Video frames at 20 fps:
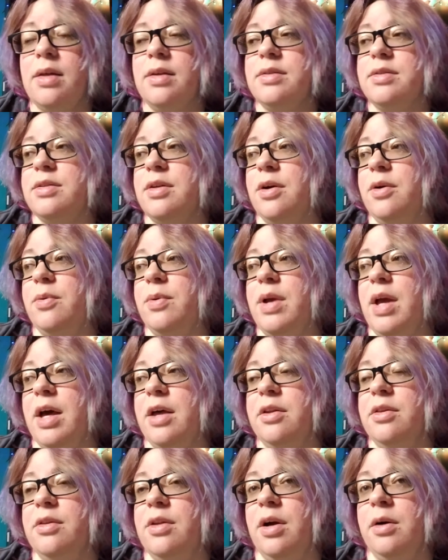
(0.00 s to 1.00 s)
So we
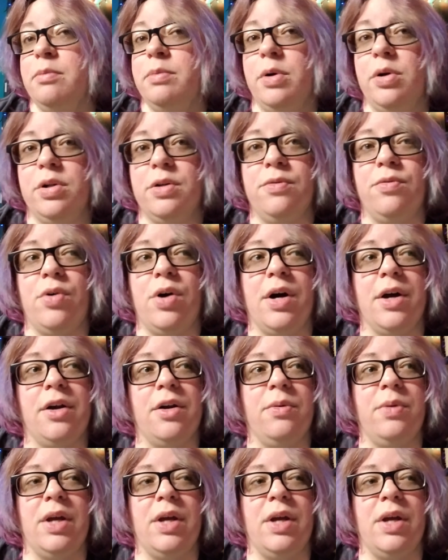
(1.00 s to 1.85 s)
had a bowl of water.